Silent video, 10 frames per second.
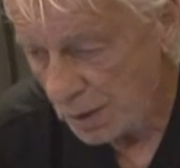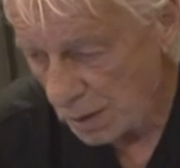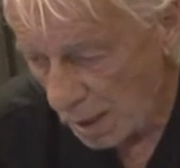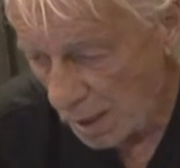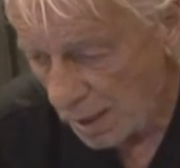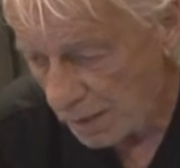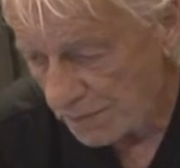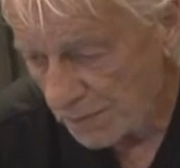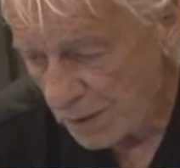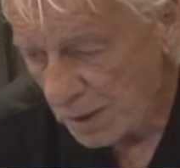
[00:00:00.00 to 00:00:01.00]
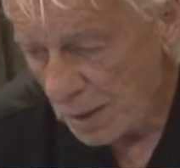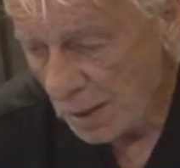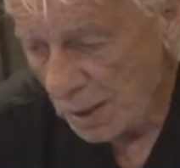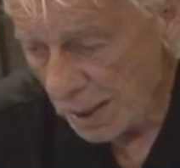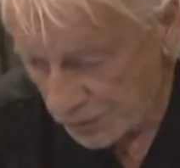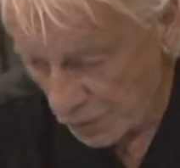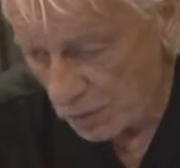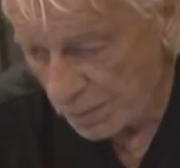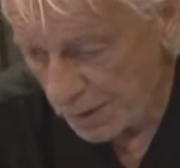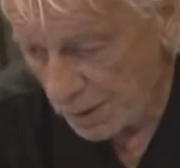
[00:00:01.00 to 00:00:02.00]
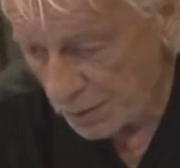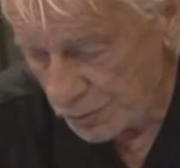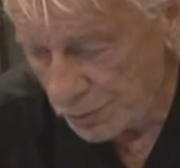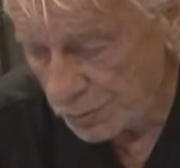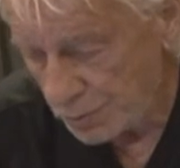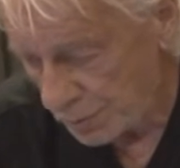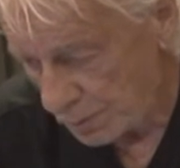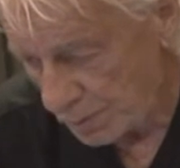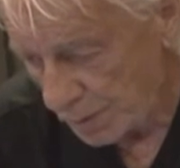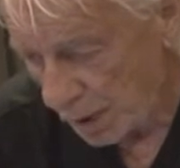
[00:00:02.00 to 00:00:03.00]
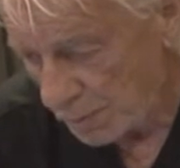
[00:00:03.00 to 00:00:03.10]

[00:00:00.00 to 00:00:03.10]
live, it's going to be on YouTube on